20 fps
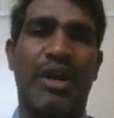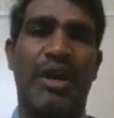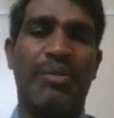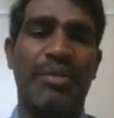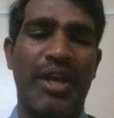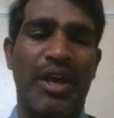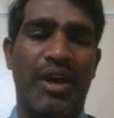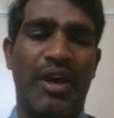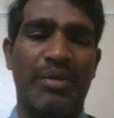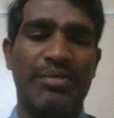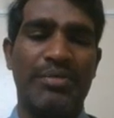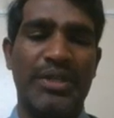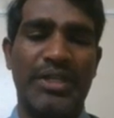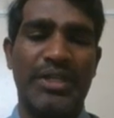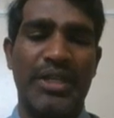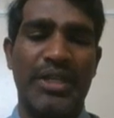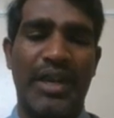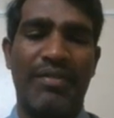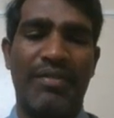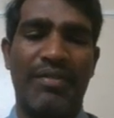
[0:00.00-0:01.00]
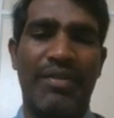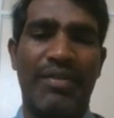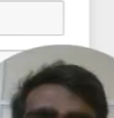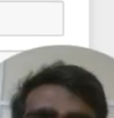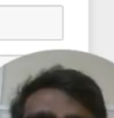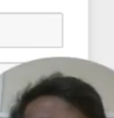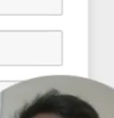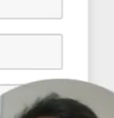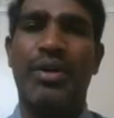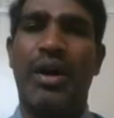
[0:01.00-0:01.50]
How many objects are
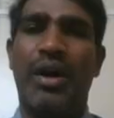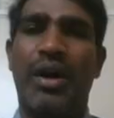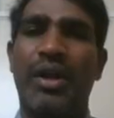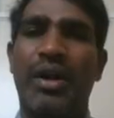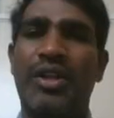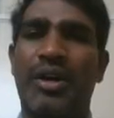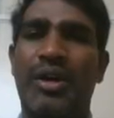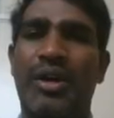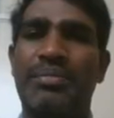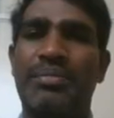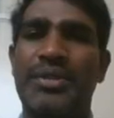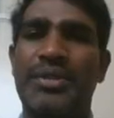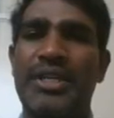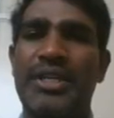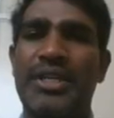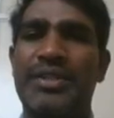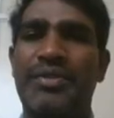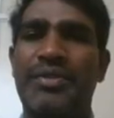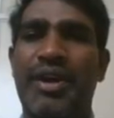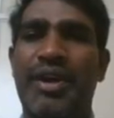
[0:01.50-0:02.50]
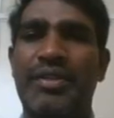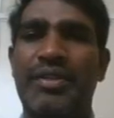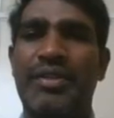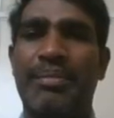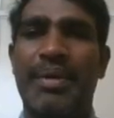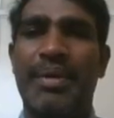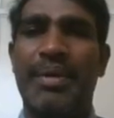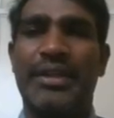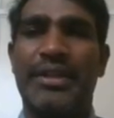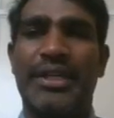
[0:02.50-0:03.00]
available? All the objects, we have the
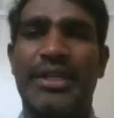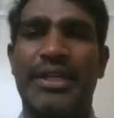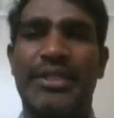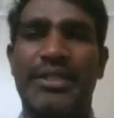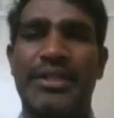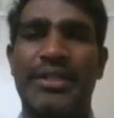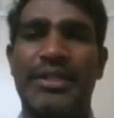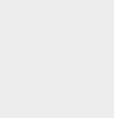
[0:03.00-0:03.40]
methods.